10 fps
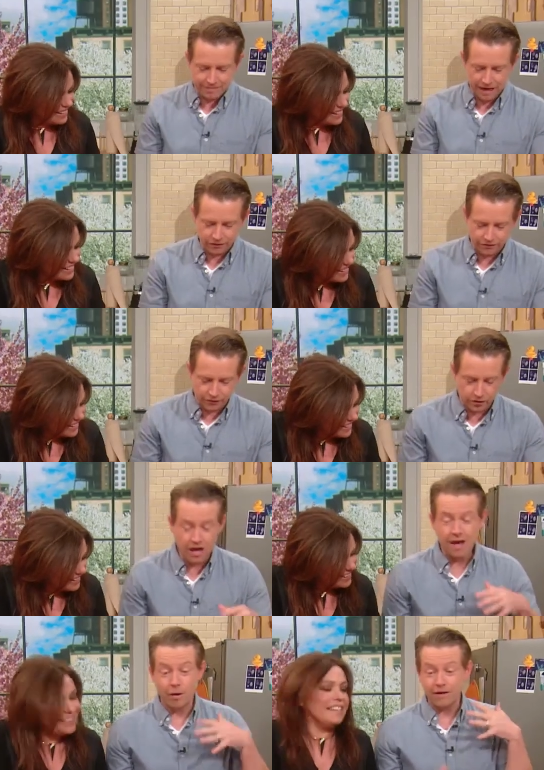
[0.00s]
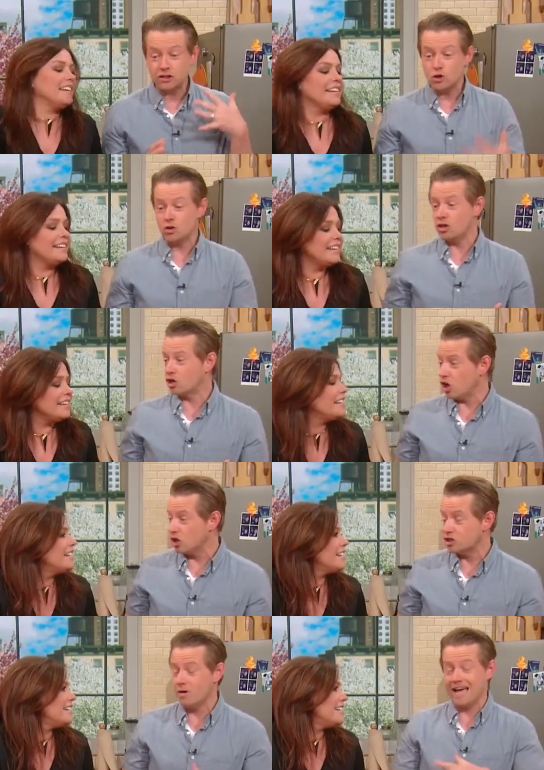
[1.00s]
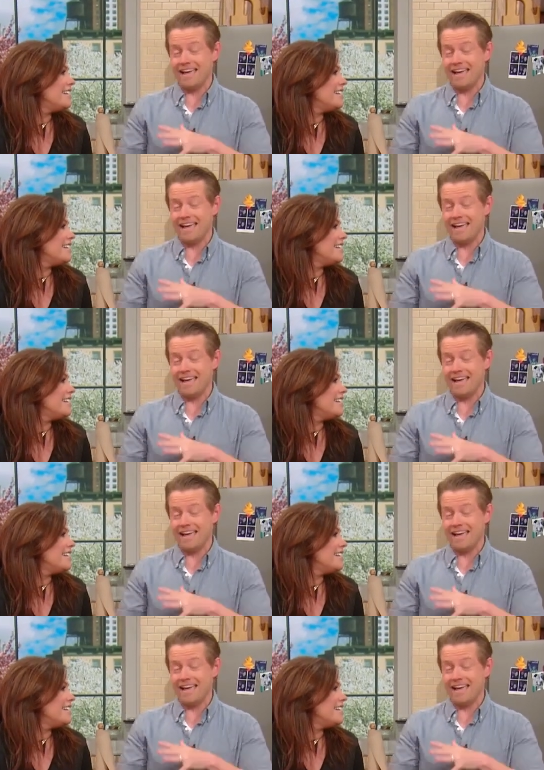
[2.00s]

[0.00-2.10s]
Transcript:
Speaker 1: about the food. But we have two little girls, so